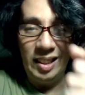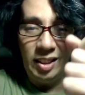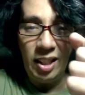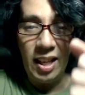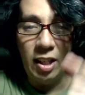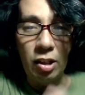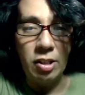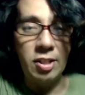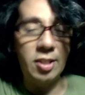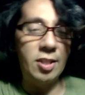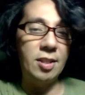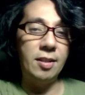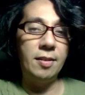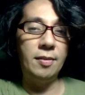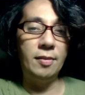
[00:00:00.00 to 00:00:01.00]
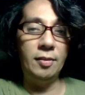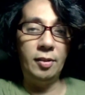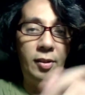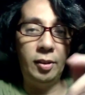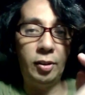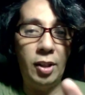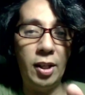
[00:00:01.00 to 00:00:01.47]
triggers
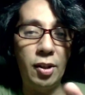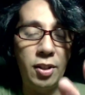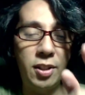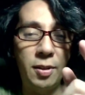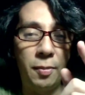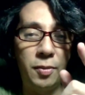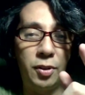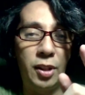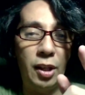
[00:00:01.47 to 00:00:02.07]
triggers the